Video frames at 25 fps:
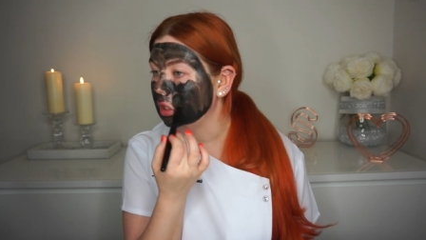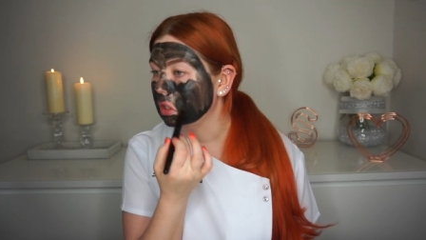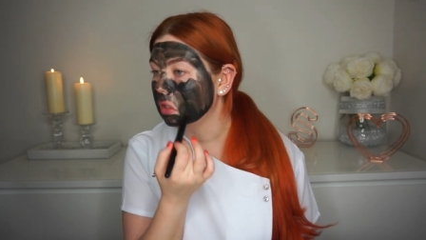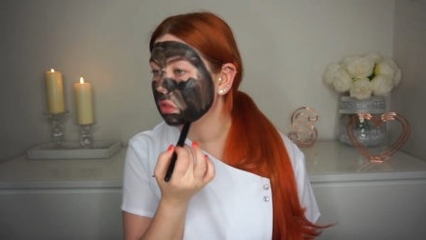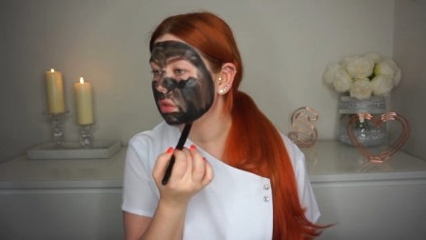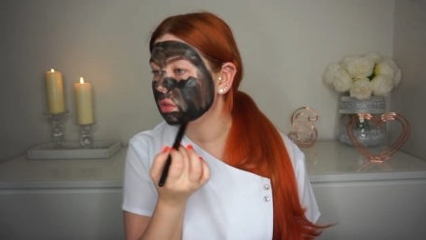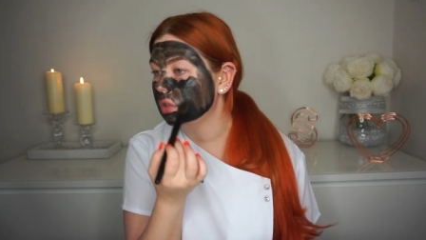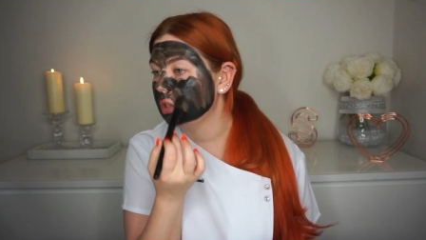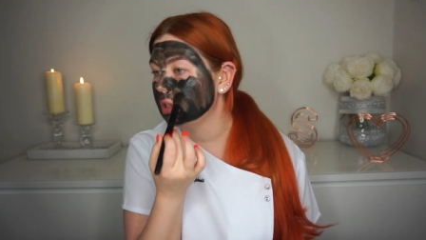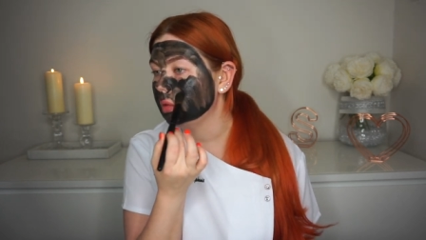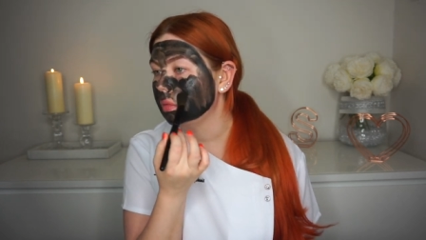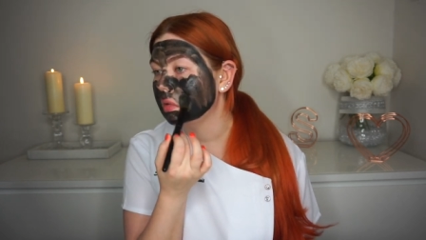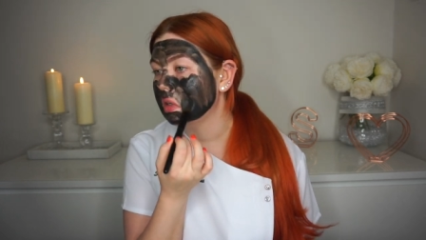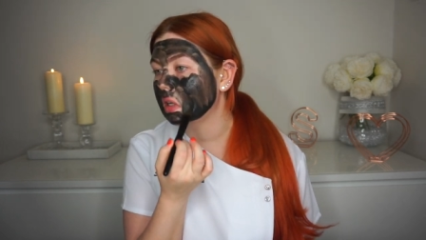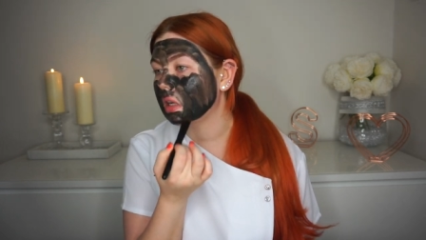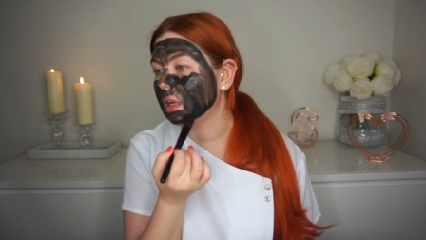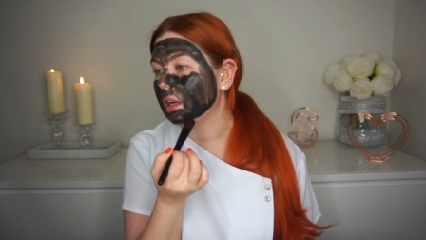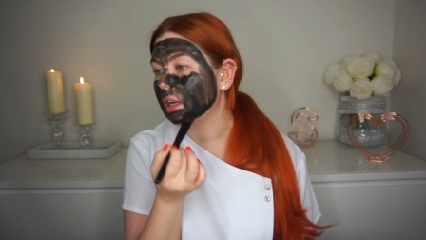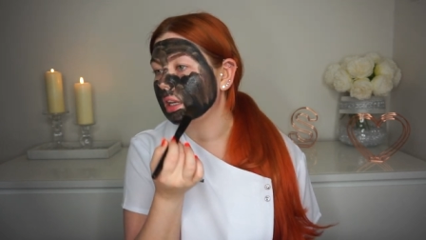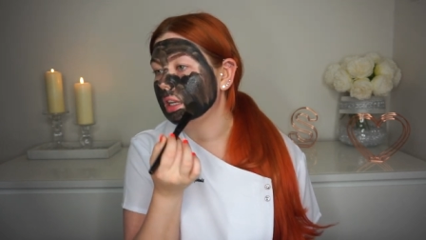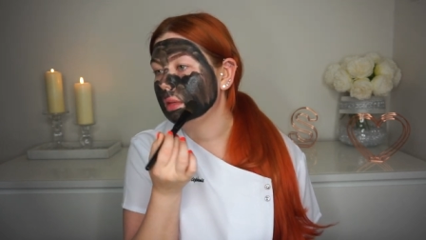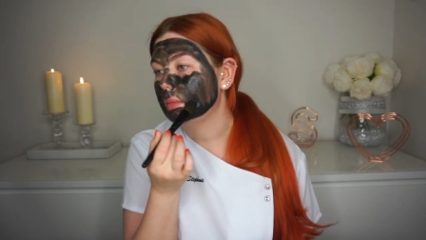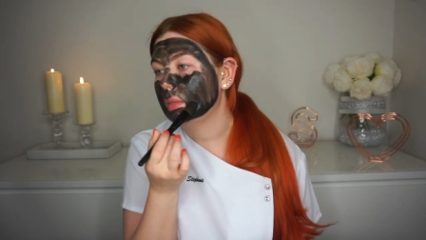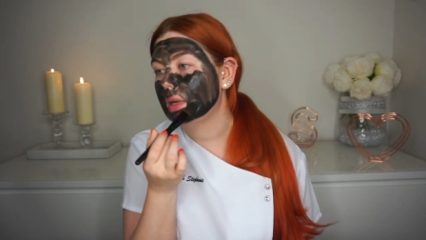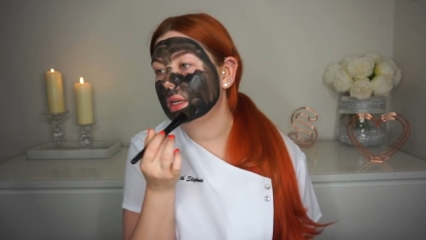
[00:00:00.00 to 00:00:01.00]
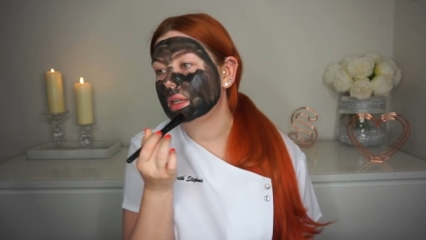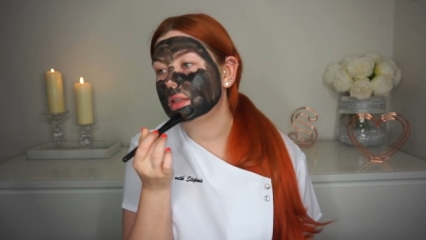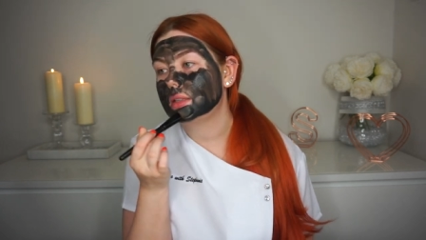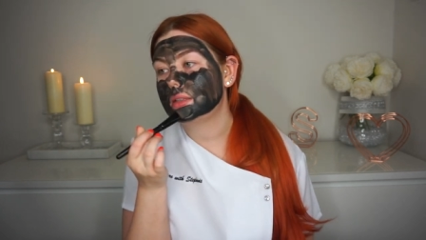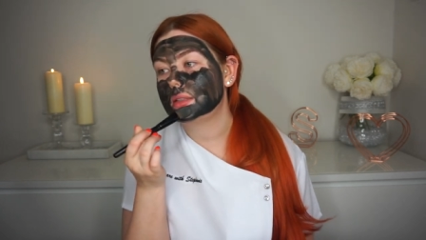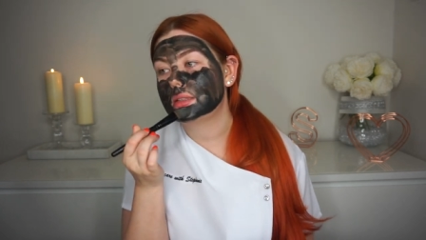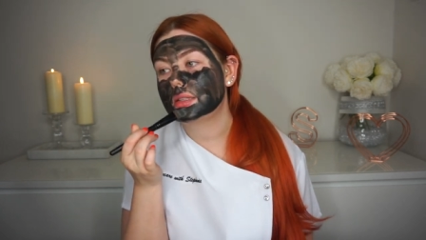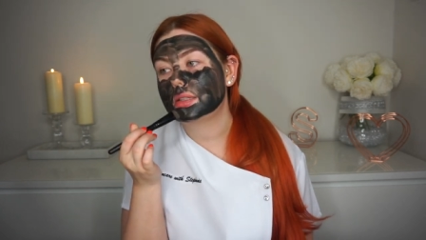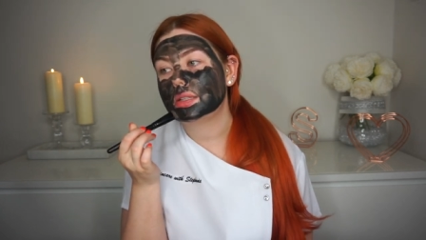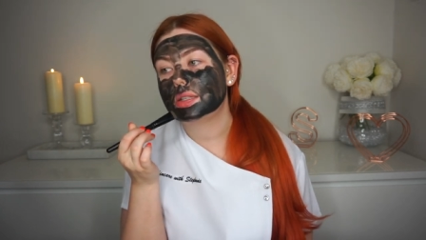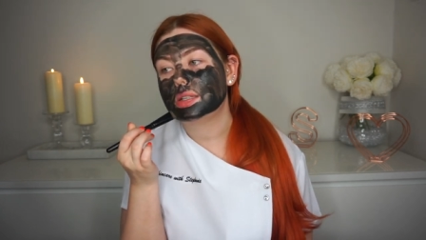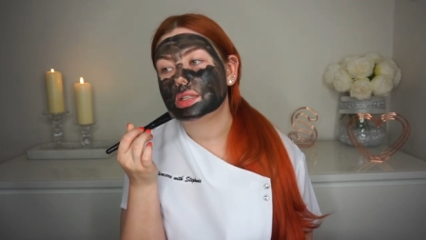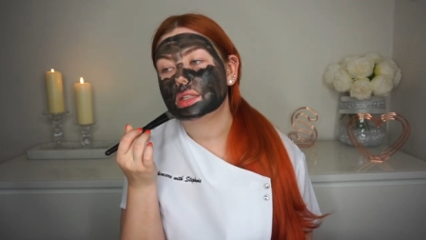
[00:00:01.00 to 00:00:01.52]
Usually with a clay
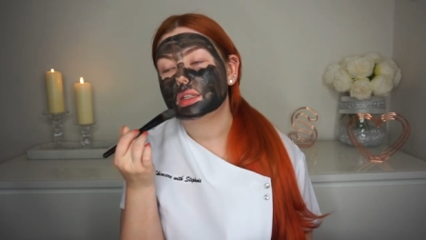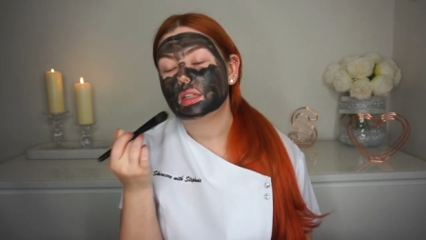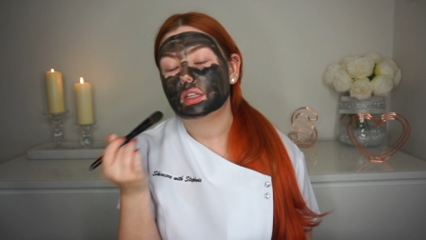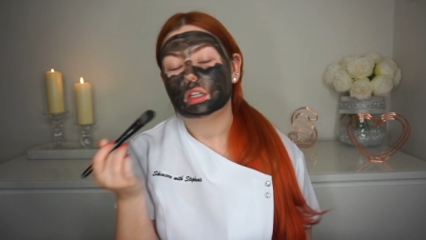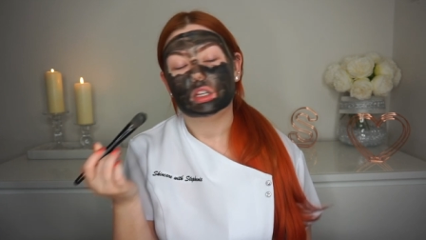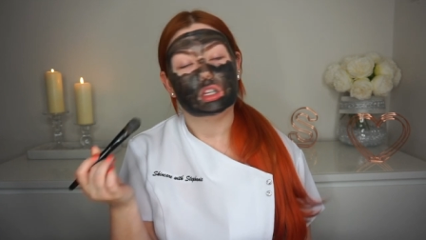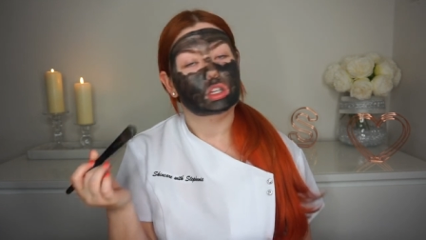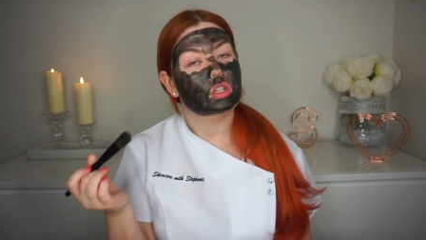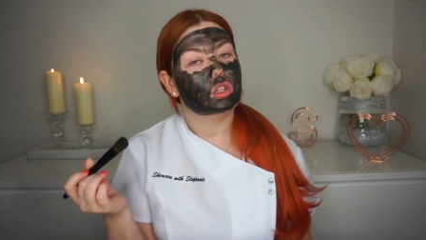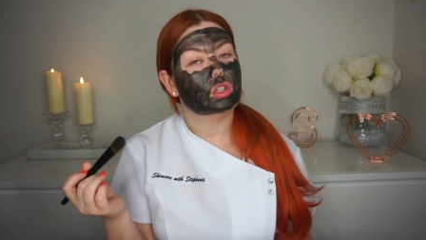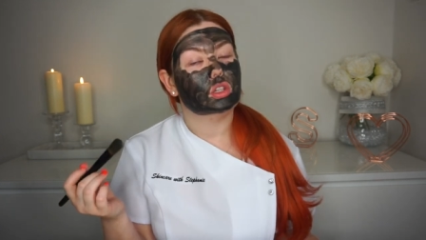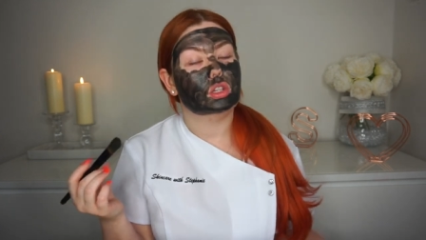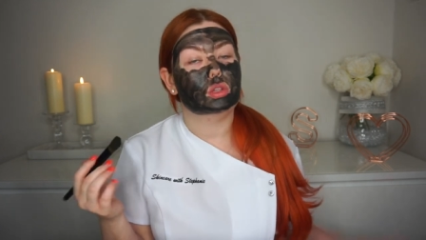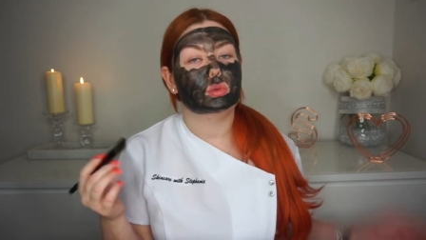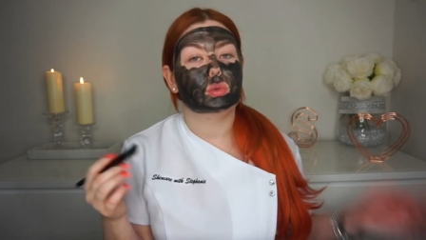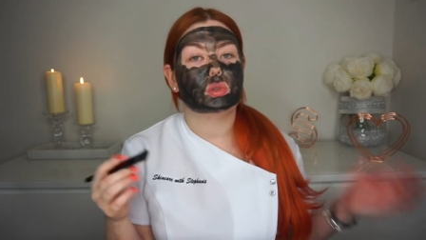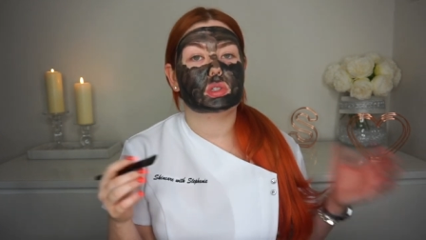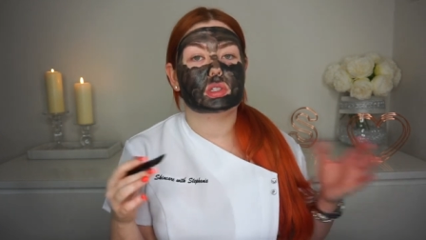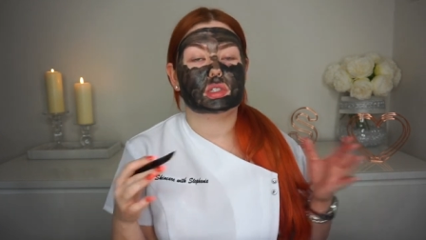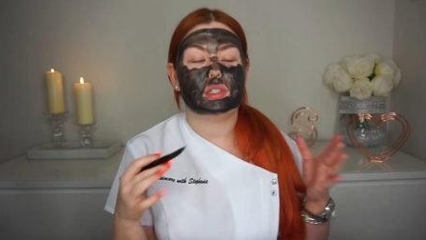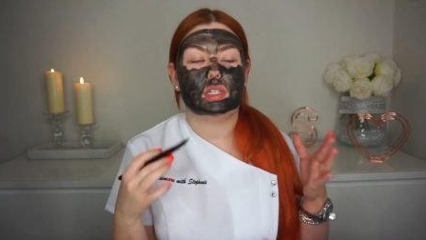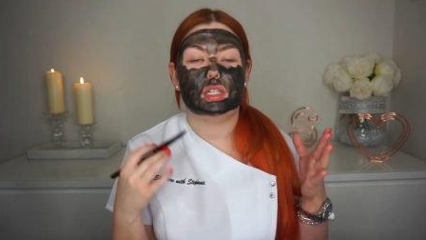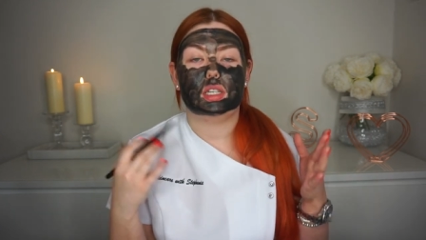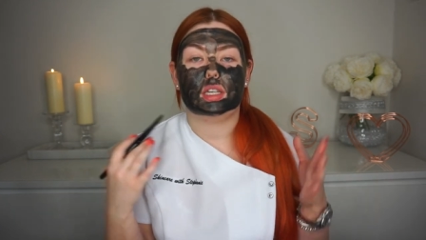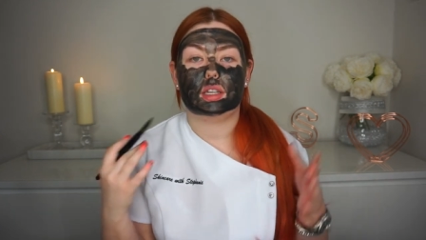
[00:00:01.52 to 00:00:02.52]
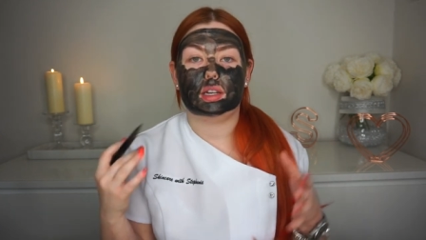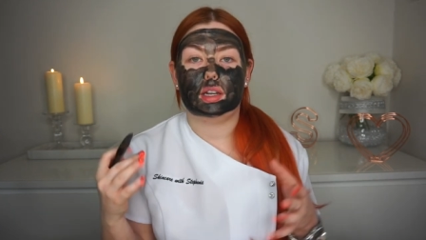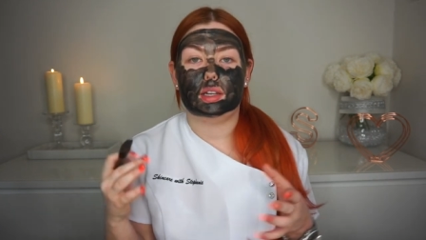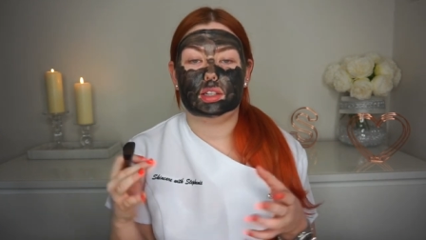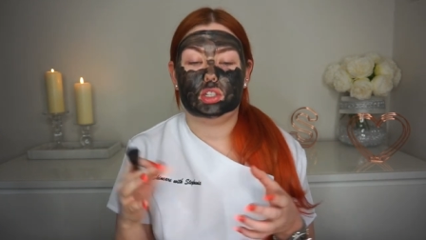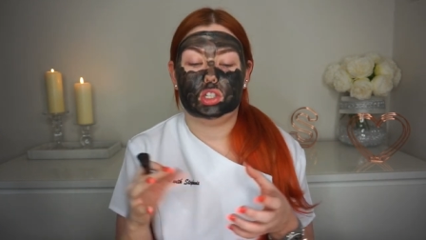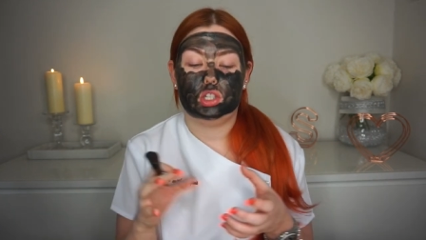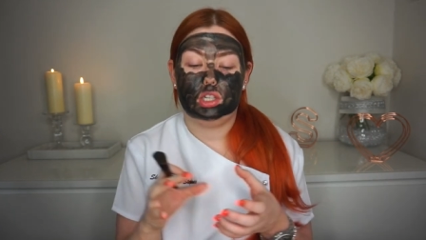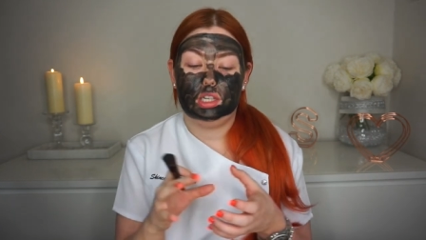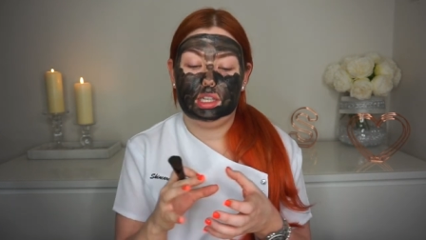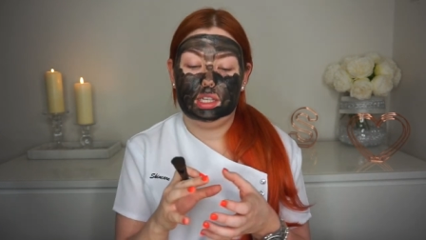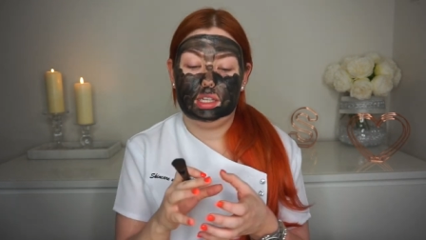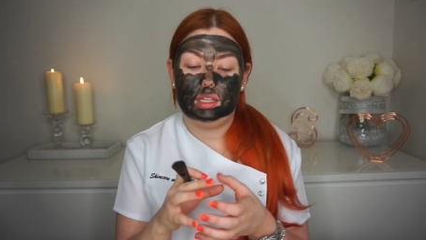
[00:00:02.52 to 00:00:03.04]
mask, you will see
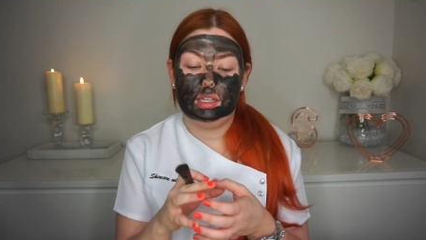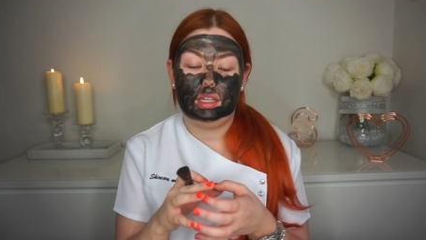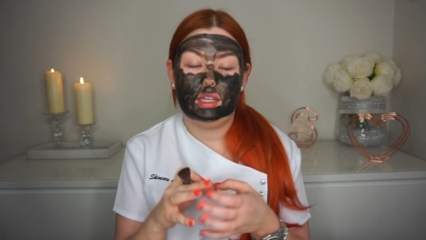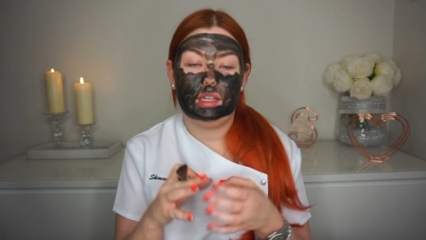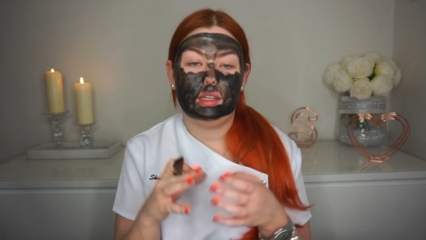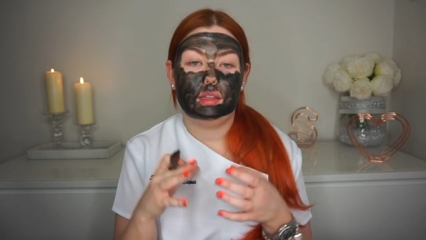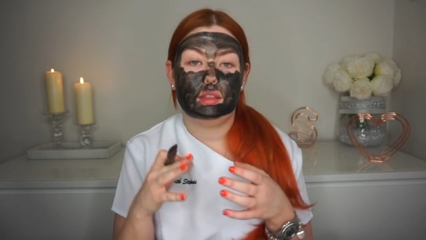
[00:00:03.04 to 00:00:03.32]
gradually